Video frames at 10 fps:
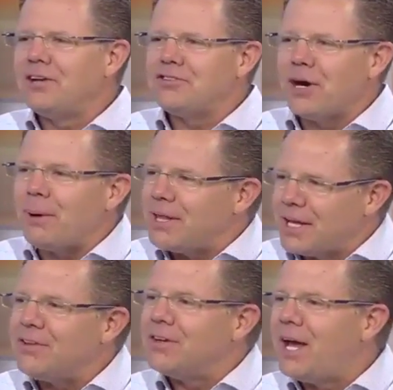and chances are by
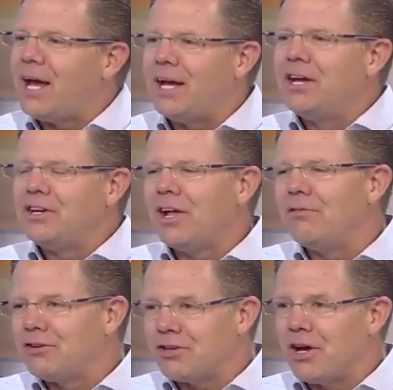the end of the day, you'll
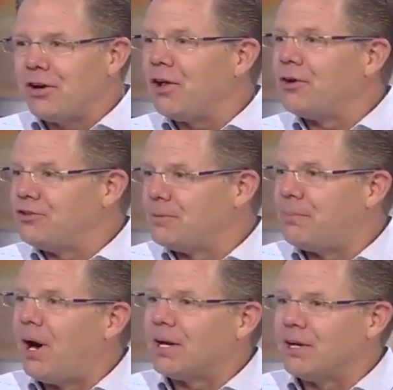have an extra $100 in
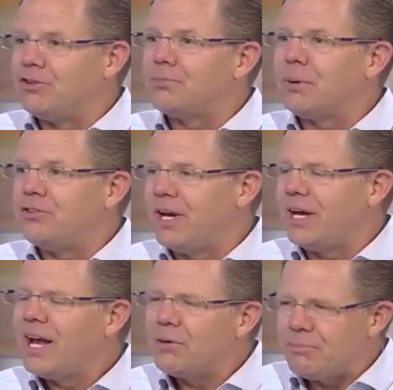your pocket just by
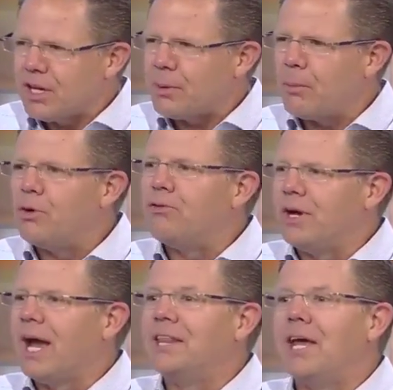saying, hey, I'm thinking about
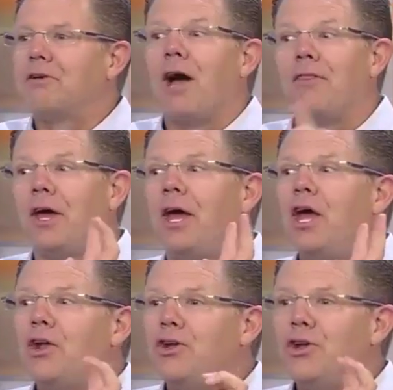moving, and they've got
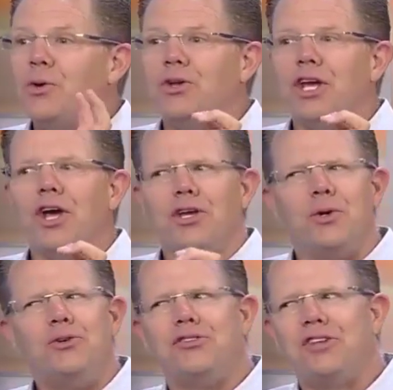the new deal
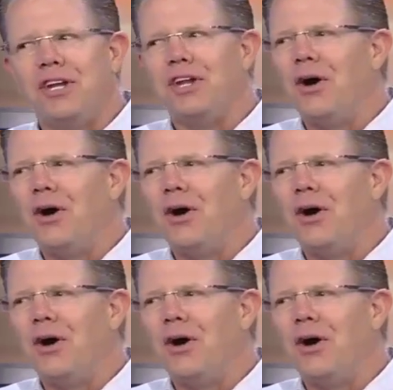you just